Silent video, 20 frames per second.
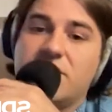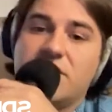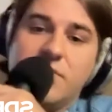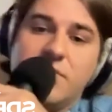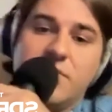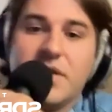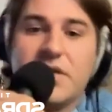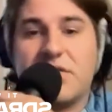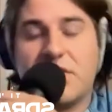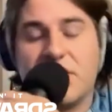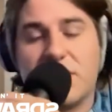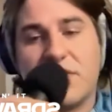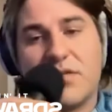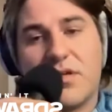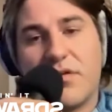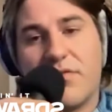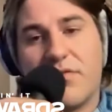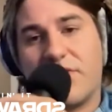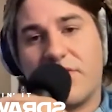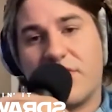in the mix and
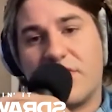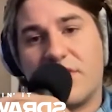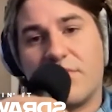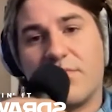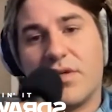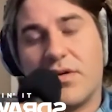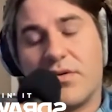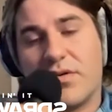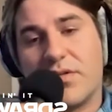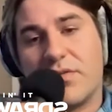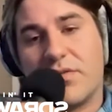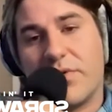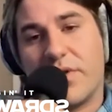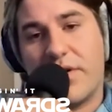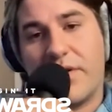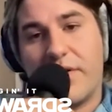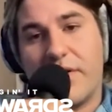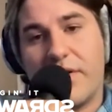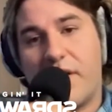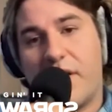stuff and some lyrics
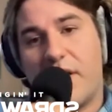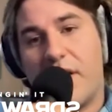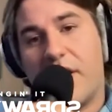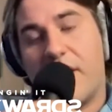written.